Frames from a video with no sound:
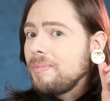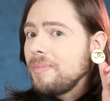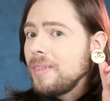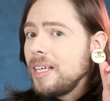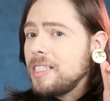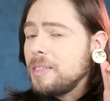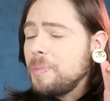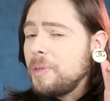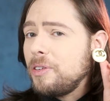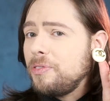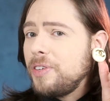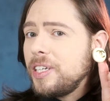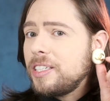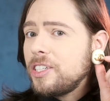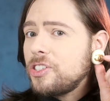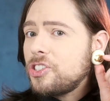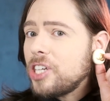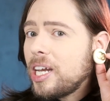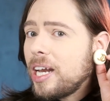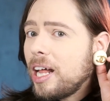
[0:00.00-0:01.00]
It's a bit of
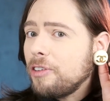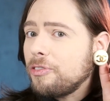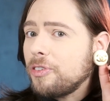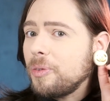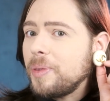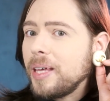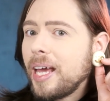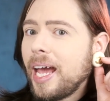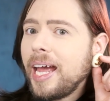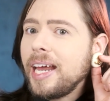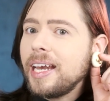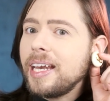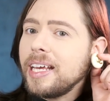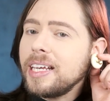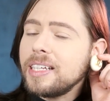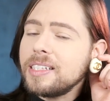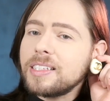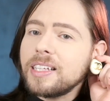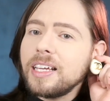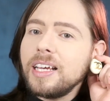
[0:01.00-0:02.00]
vintage Chanel from the
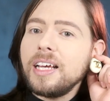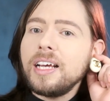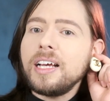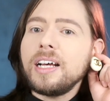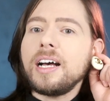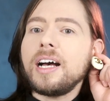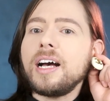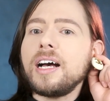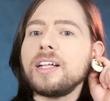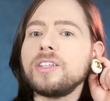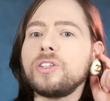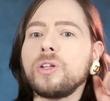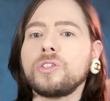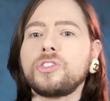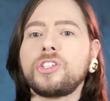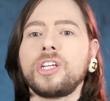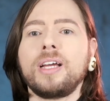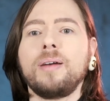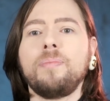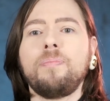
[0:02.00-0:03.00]
80s,
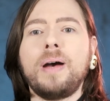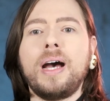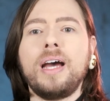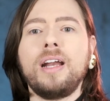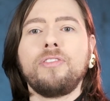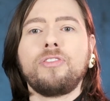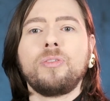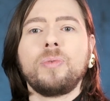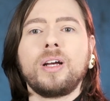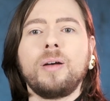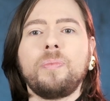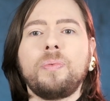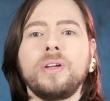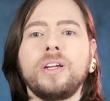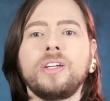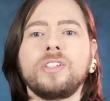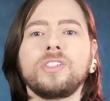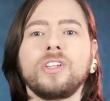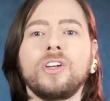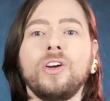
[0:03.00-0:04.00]
Dolce & Gabbana from a couple of
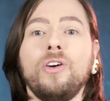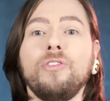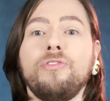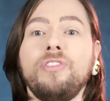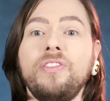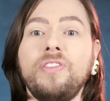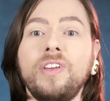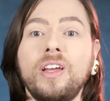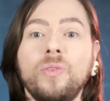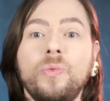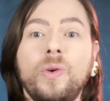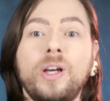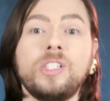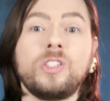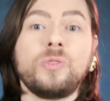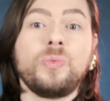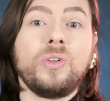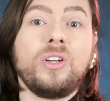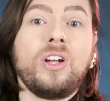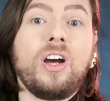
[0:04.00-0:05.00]
years ago, Vivienne
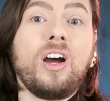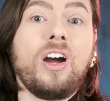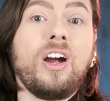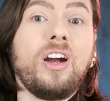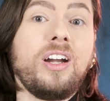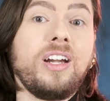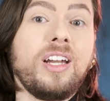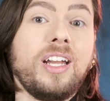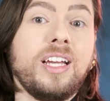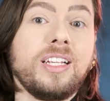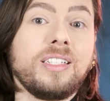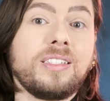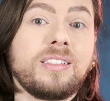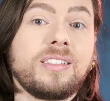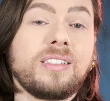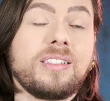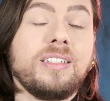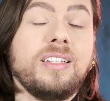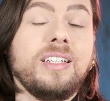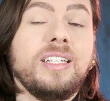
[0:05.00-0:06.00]
Westwood
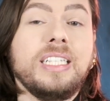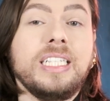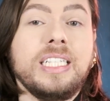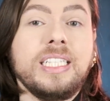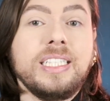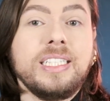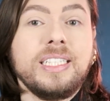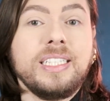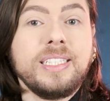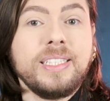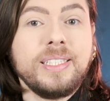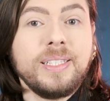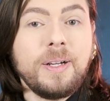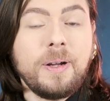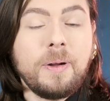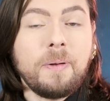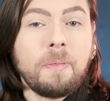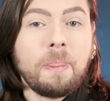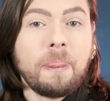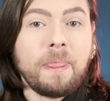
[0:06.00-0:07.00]
harness,
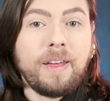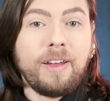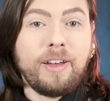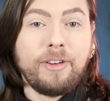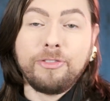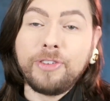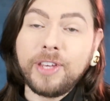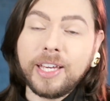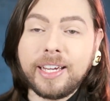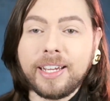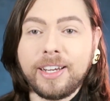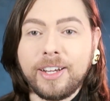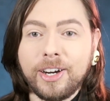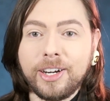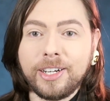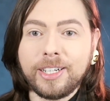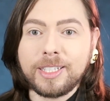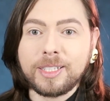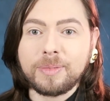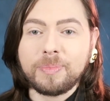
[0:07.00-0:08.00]
vegan
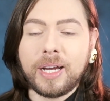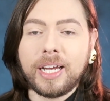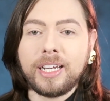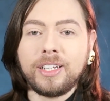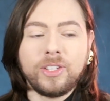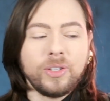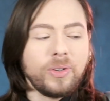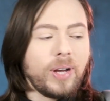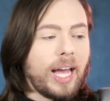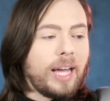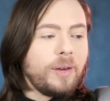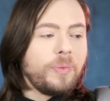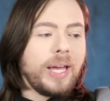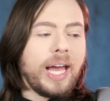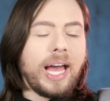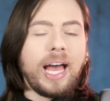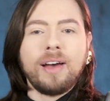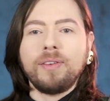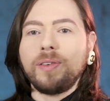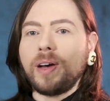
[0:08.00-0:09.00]
harness, mind you. And we
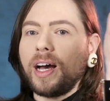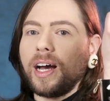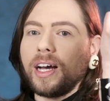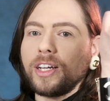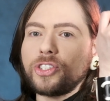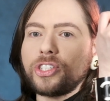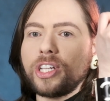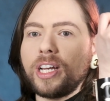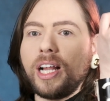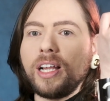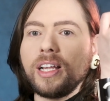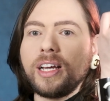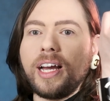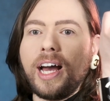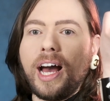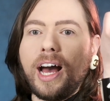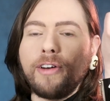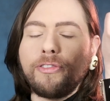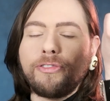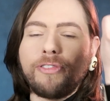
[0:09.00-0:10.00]
have a Chanel
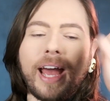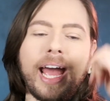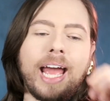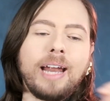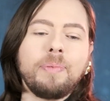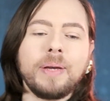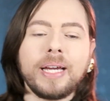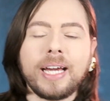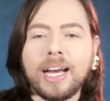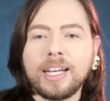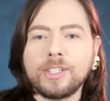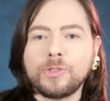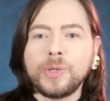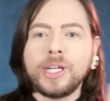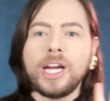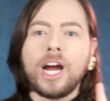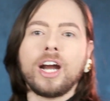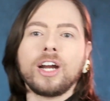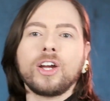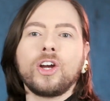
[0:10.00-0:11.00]
cuff. And because
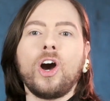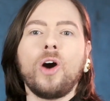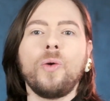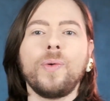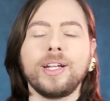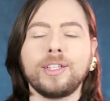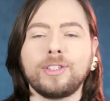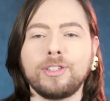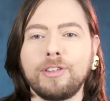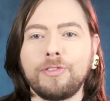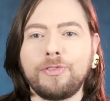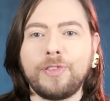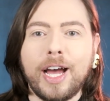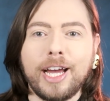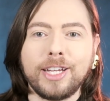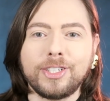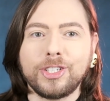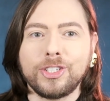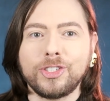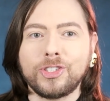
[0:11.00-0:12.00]
we are going to the
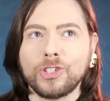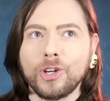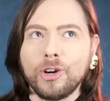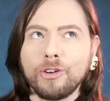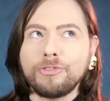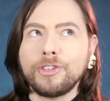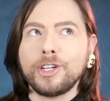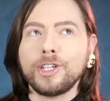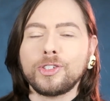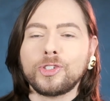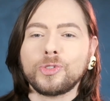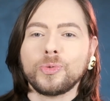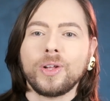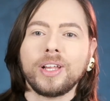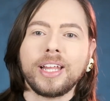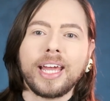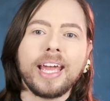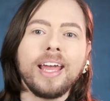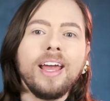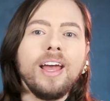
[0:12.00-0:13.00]
fashion show
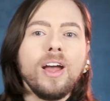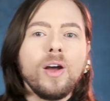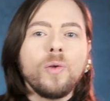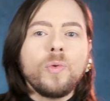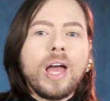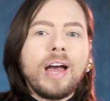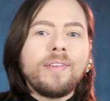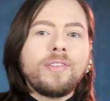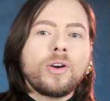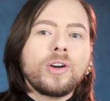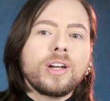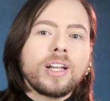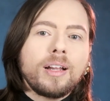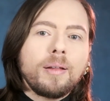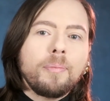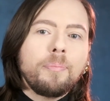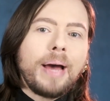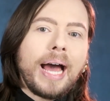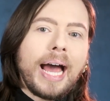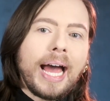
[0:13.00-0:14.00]
virtually, we have our
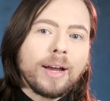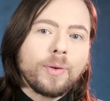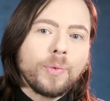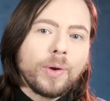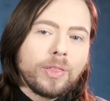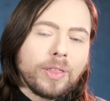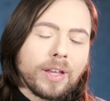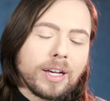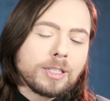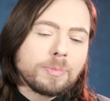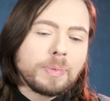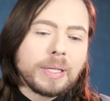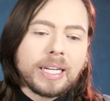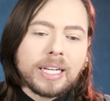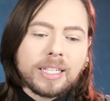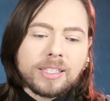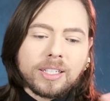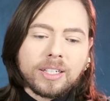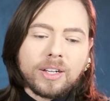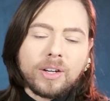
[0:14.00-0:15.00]
little bag with us
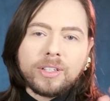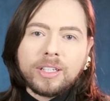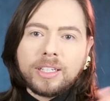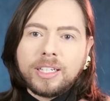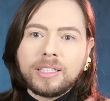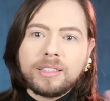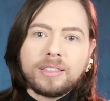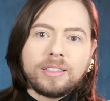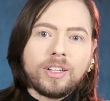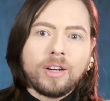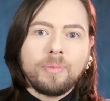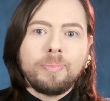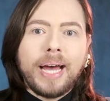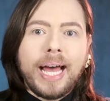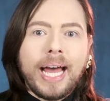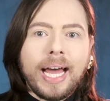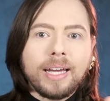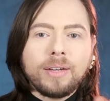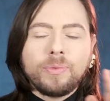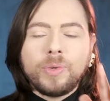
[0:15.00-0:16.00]
because, you know, you need your
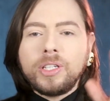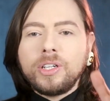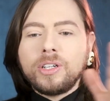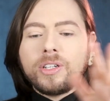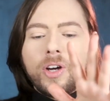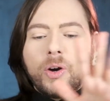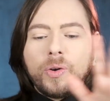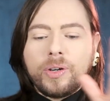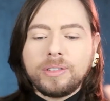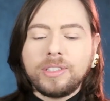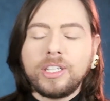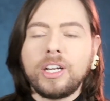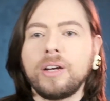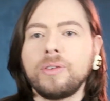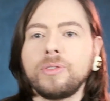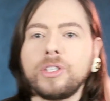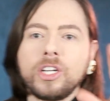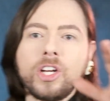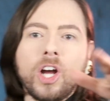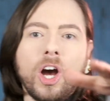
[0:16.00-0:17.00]
bag when you're going, you
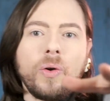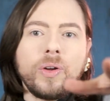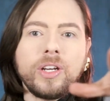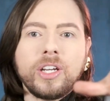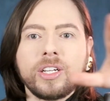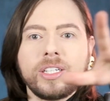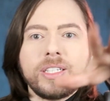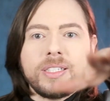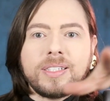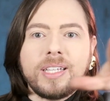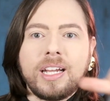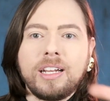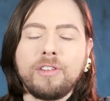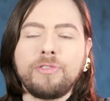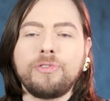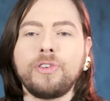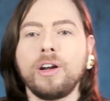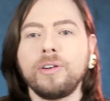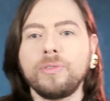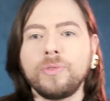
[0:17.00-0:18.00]
know, you're going to sit in the
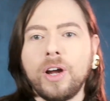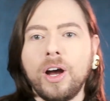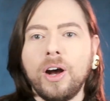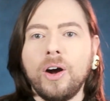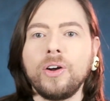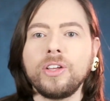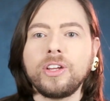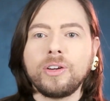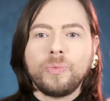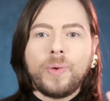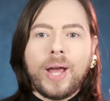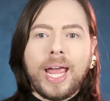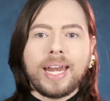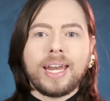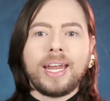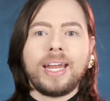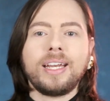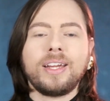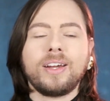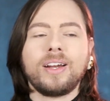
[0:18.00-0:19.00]
front row, you're
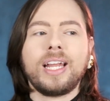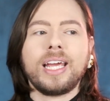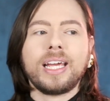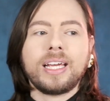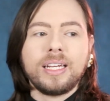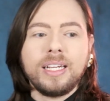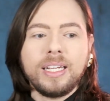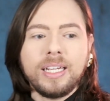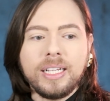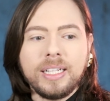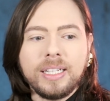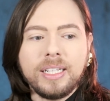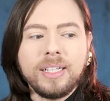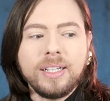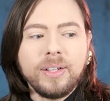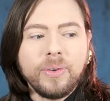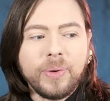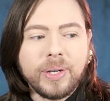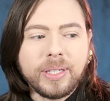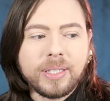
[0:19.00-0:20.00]
waiting, you're like,
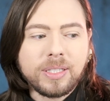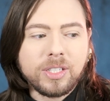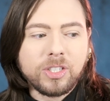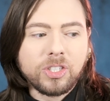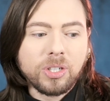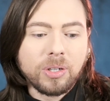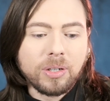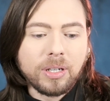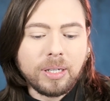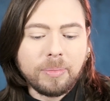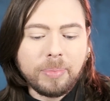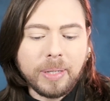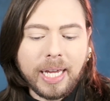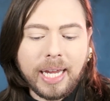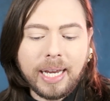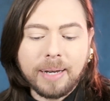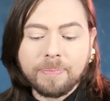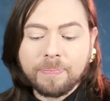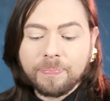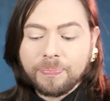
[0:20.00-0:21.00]
when is this show going to
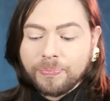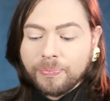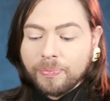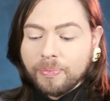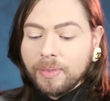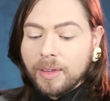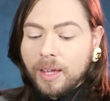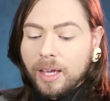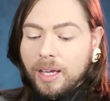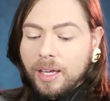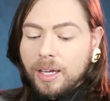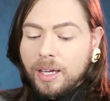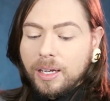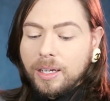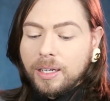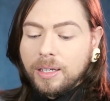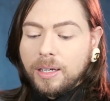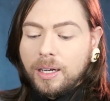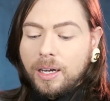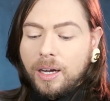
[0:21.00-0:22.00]
begin?
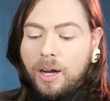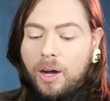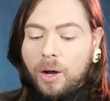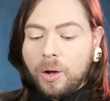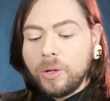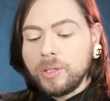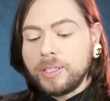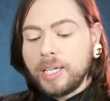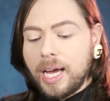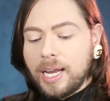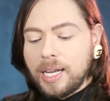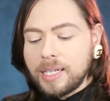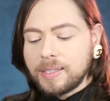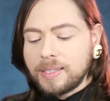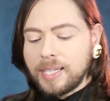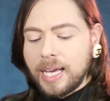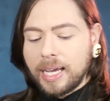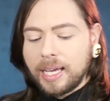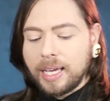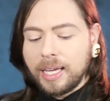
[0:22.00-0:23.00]
Hold on a
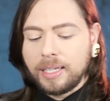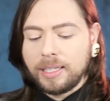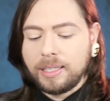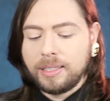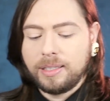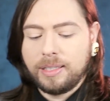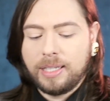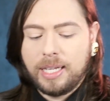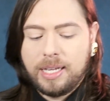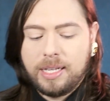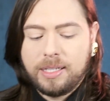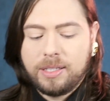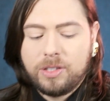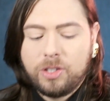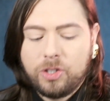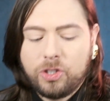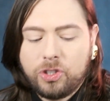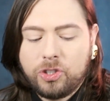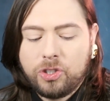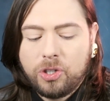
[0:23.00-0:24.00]
second. Is
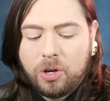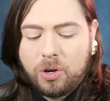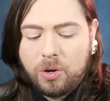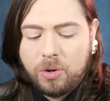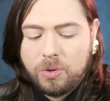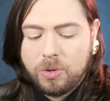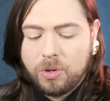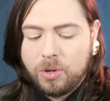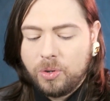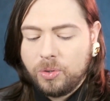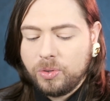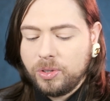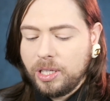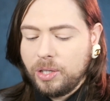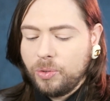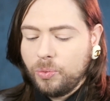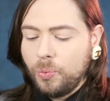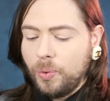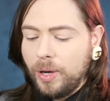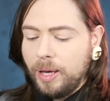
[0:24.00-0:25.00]
the show
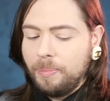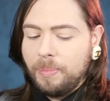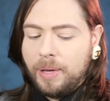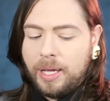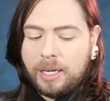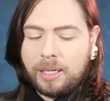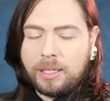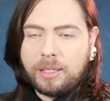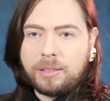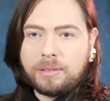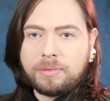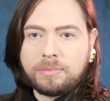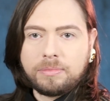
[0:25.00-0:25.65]
only women?